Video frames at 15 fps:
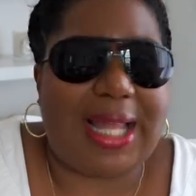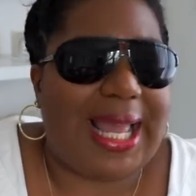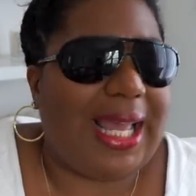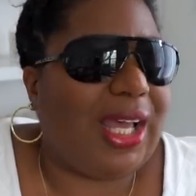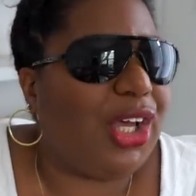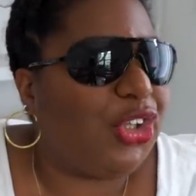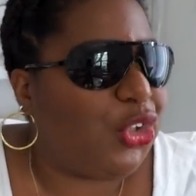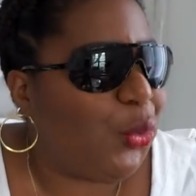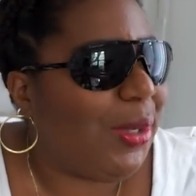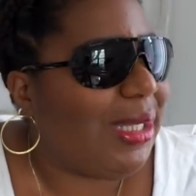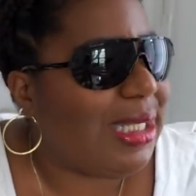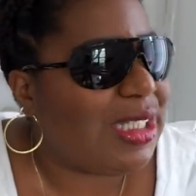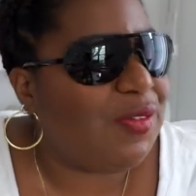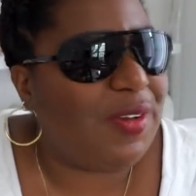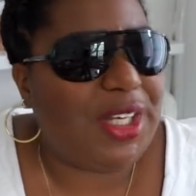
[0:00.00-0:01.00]
Like doing
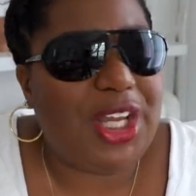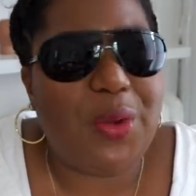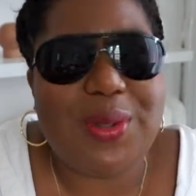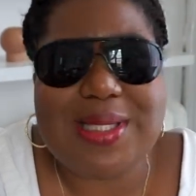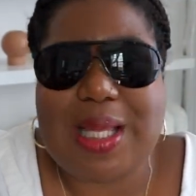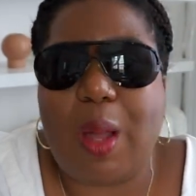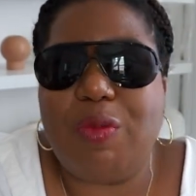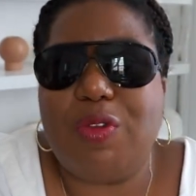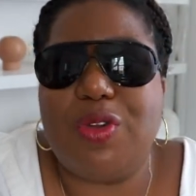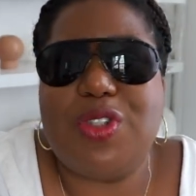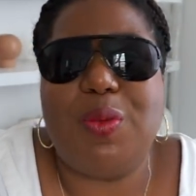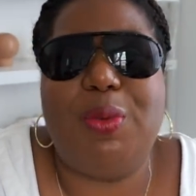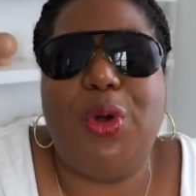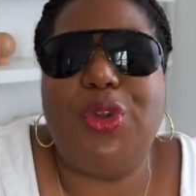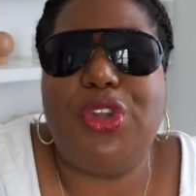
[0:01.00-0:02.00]
this video is helpful
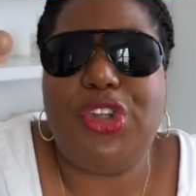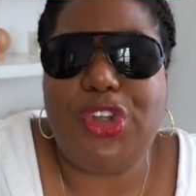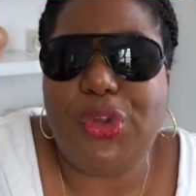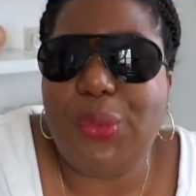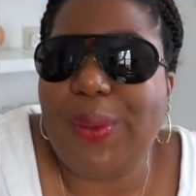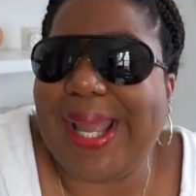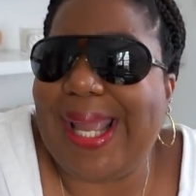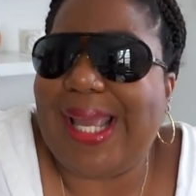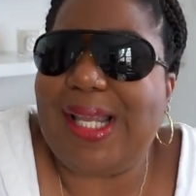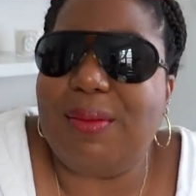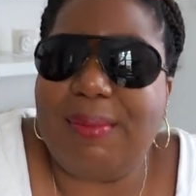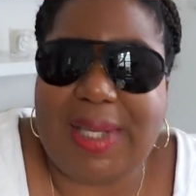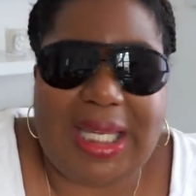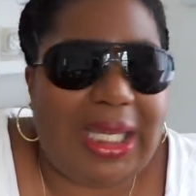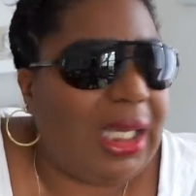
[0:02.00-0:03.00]
to both you and
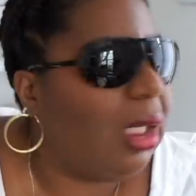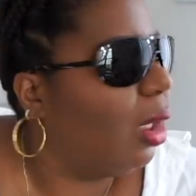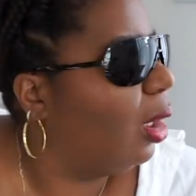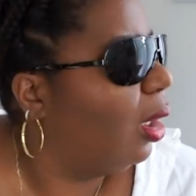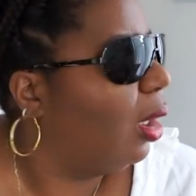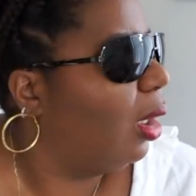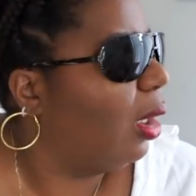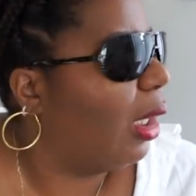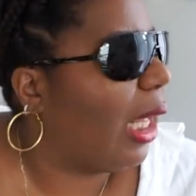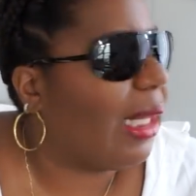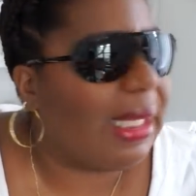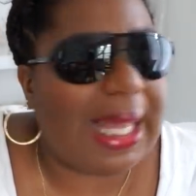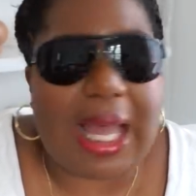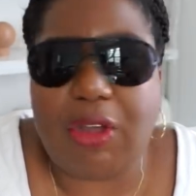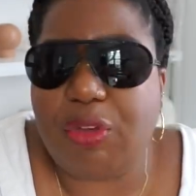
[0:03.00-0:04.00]
me and
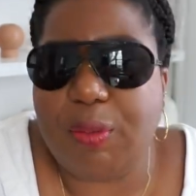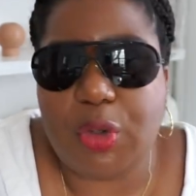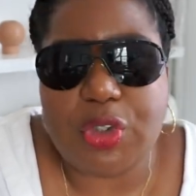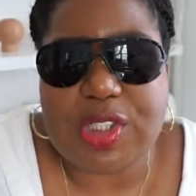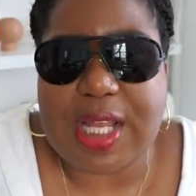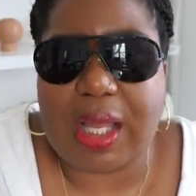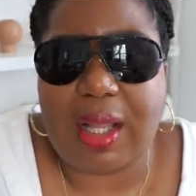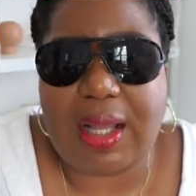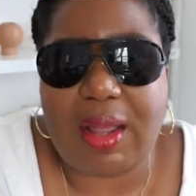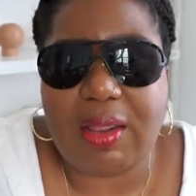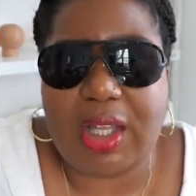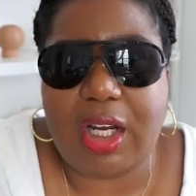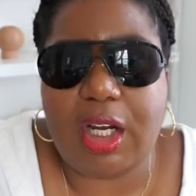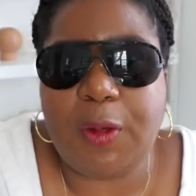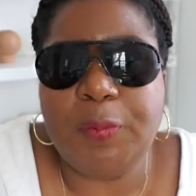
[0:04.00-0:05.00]
the guy on the motorcycle out
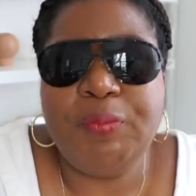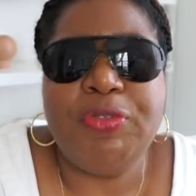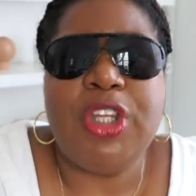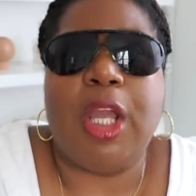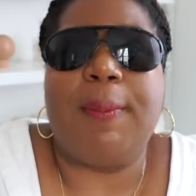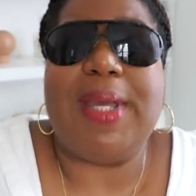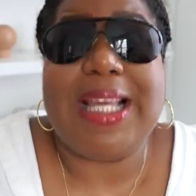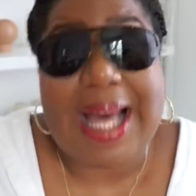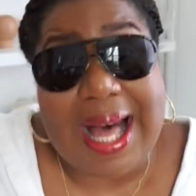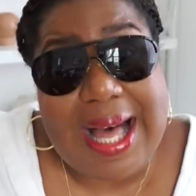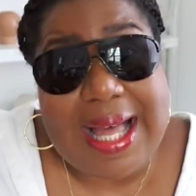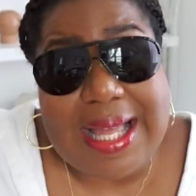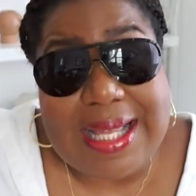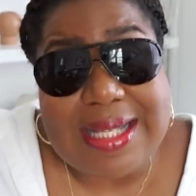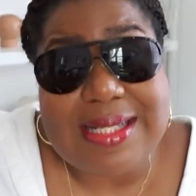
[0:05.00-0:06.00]
there
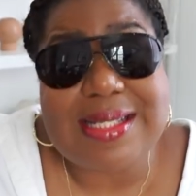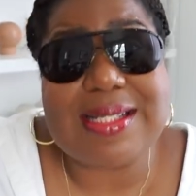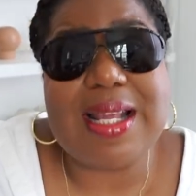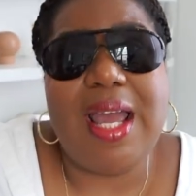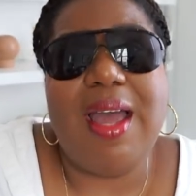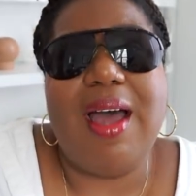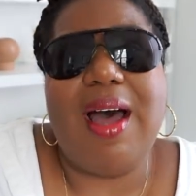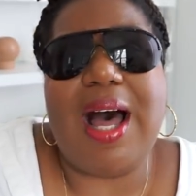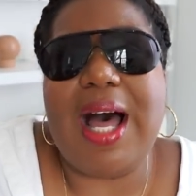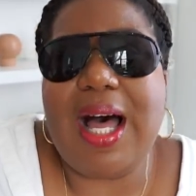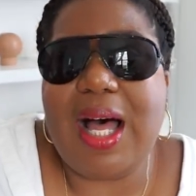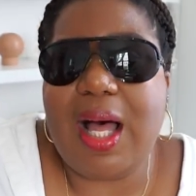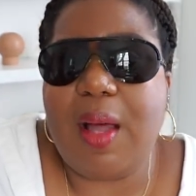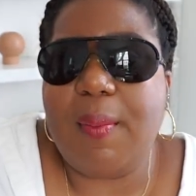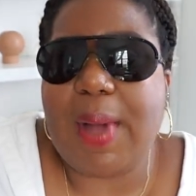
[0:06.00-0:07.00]
because
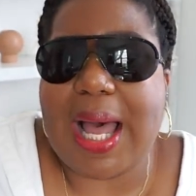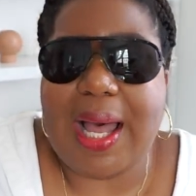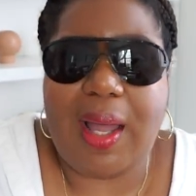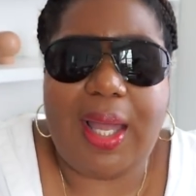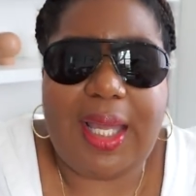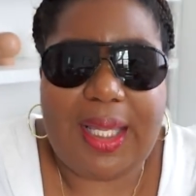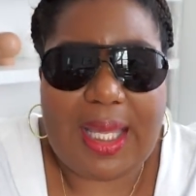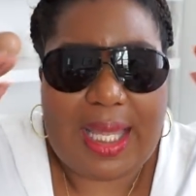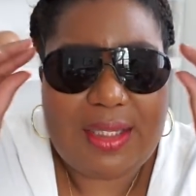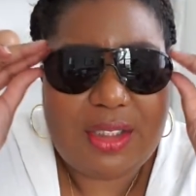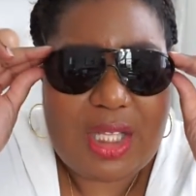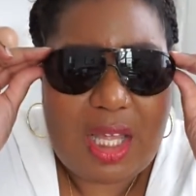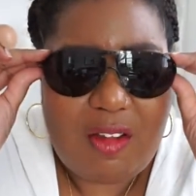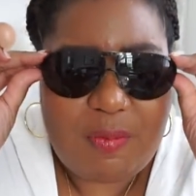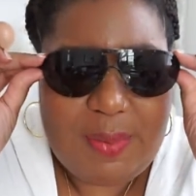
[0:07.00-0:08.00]
um, I, I
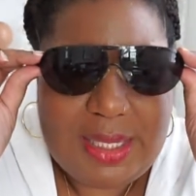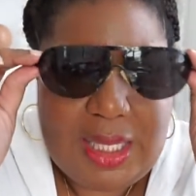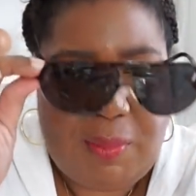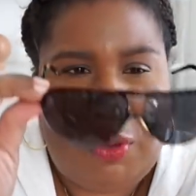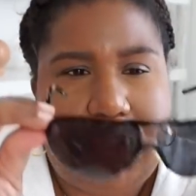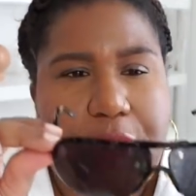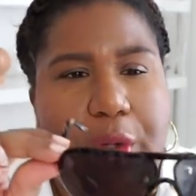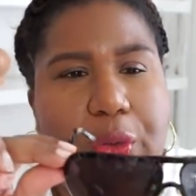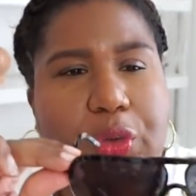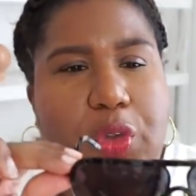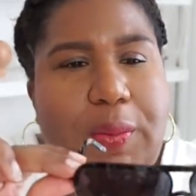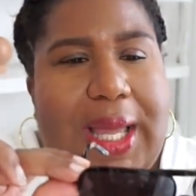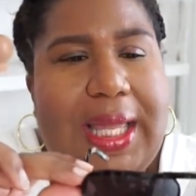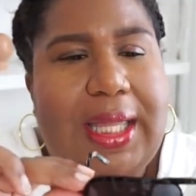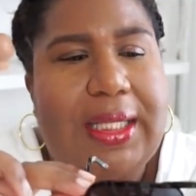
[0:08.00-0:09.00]
love being able to go through
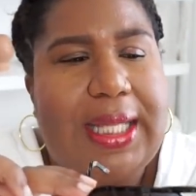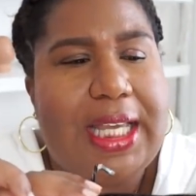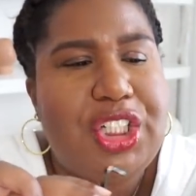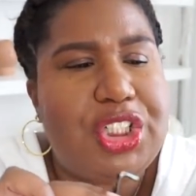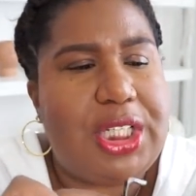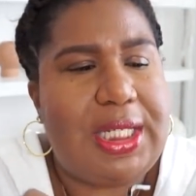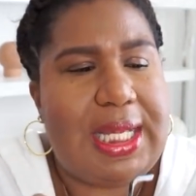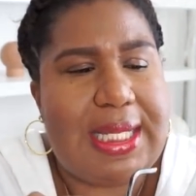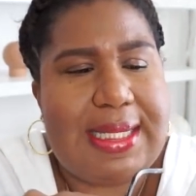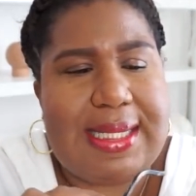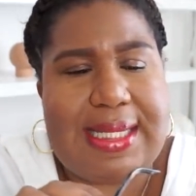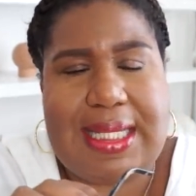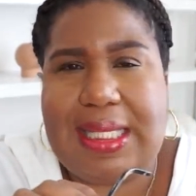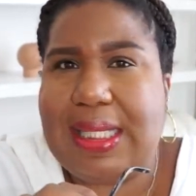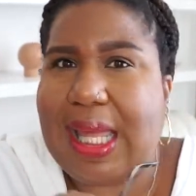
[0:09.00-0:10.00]
my collection and
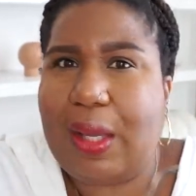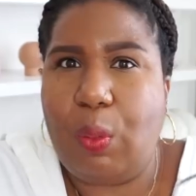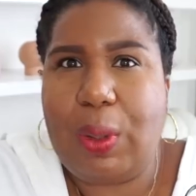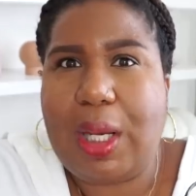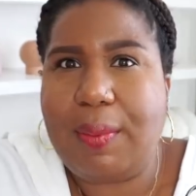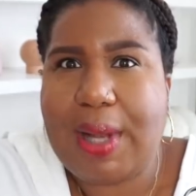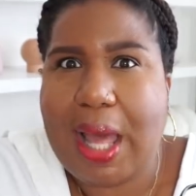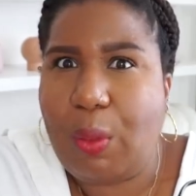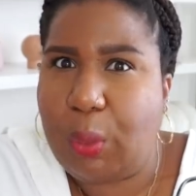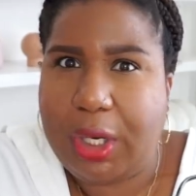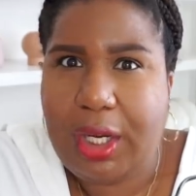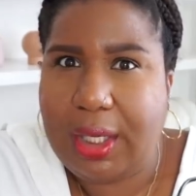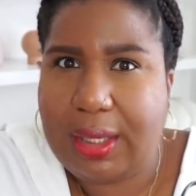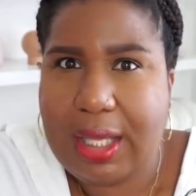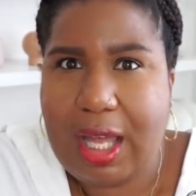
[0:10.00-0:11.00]
see like what I'm not
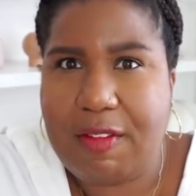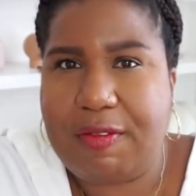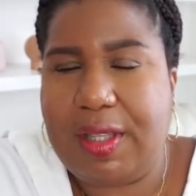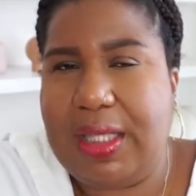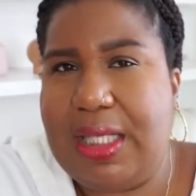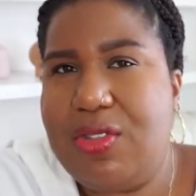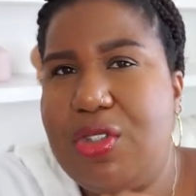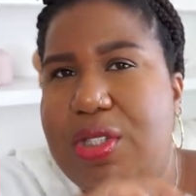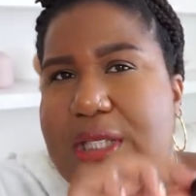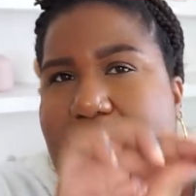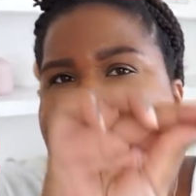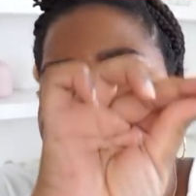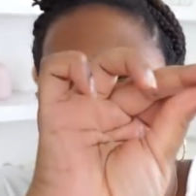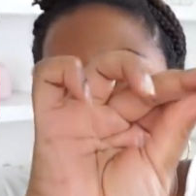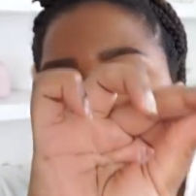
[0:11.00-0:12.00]
wearing enough. And these are
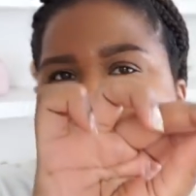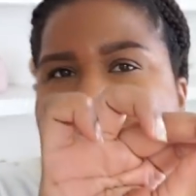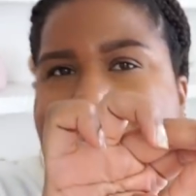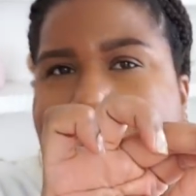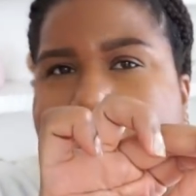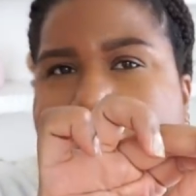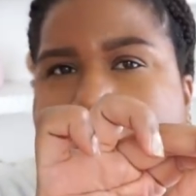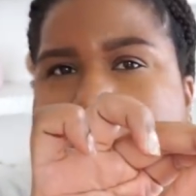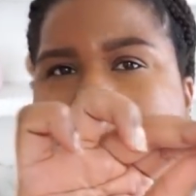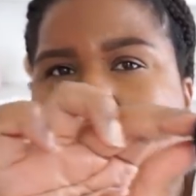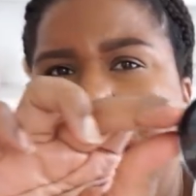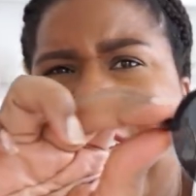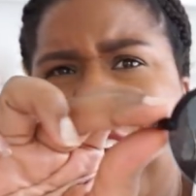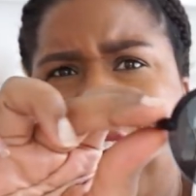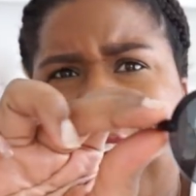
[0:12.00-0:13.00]
definitely one of them.
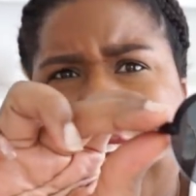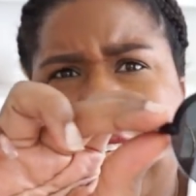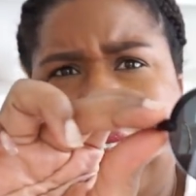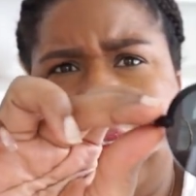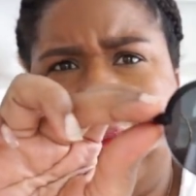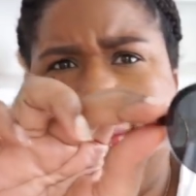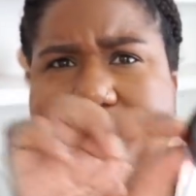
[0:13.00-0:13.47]
Aren't they great?